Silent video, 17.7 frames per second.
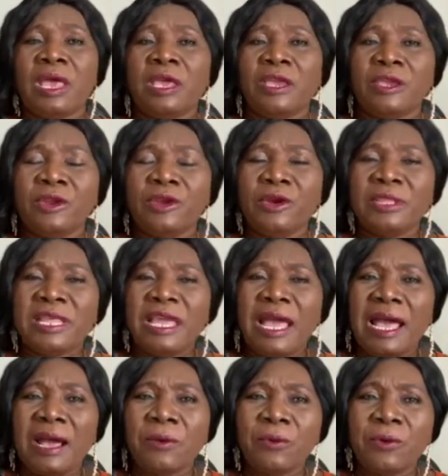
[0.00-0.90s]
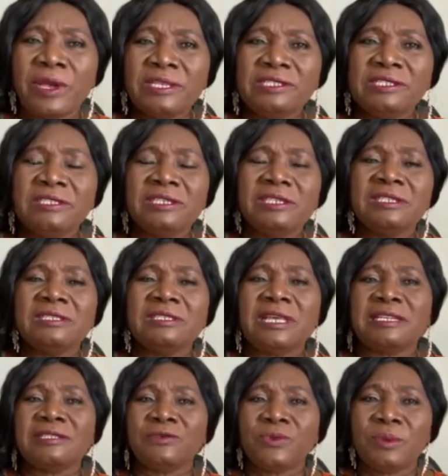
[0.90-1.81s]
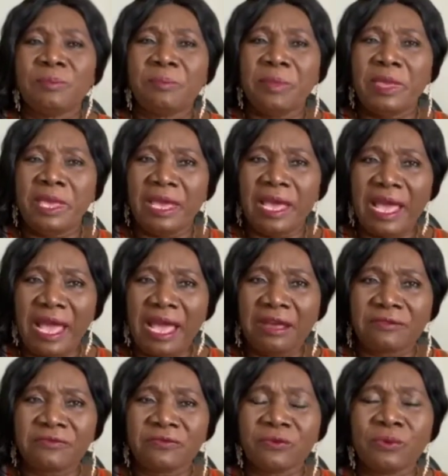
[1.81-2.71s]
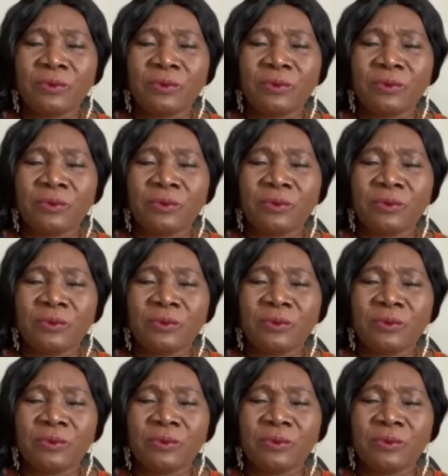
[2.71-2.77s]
You know, there are questions that we may have